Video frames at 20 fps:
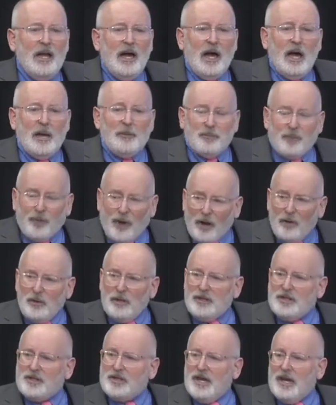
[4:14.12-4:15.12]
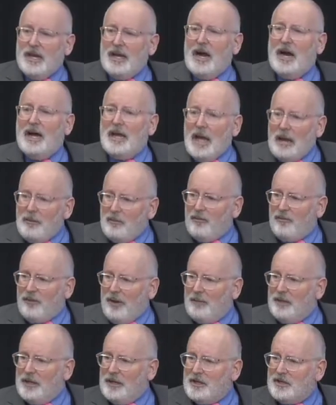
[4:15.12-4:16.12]
I proudly say I am a
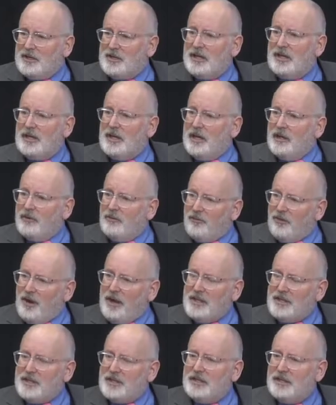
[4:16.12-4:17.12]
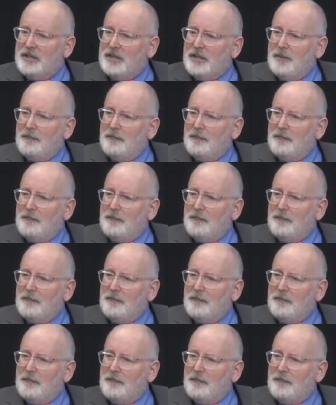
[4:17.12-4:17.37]
feminist, and I invite